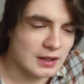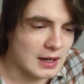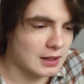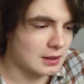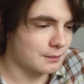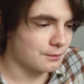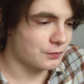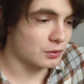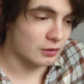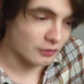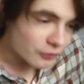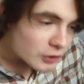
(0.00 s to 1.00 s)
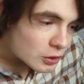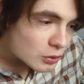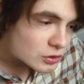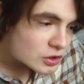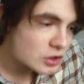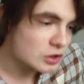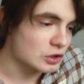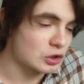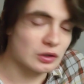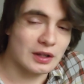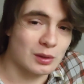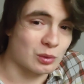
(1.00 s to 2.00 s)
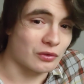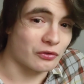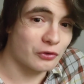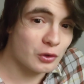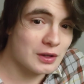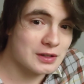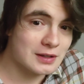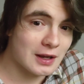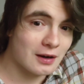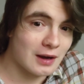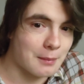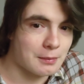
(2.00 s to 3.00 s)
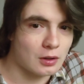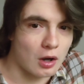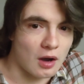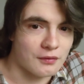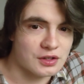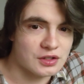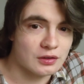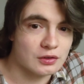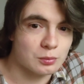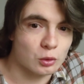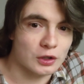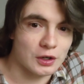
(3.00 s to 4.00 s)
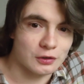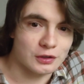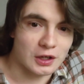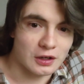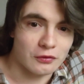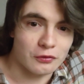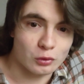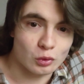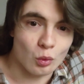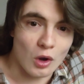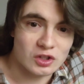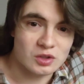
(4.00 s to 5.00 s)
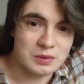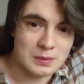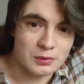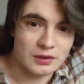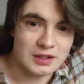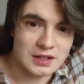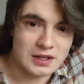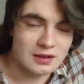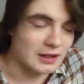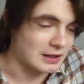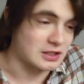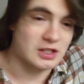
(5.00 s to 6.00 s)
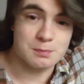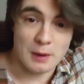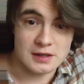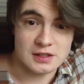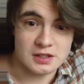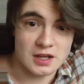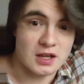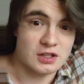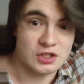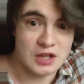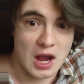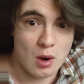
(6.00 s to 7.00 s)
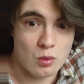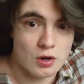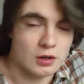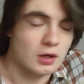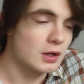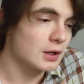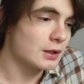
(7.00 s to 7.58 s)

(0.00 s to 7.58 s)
you like the reviews? Do you like what food is there? I mean, obviously, there's more entertaining food to watch people eat, like spicy, sour.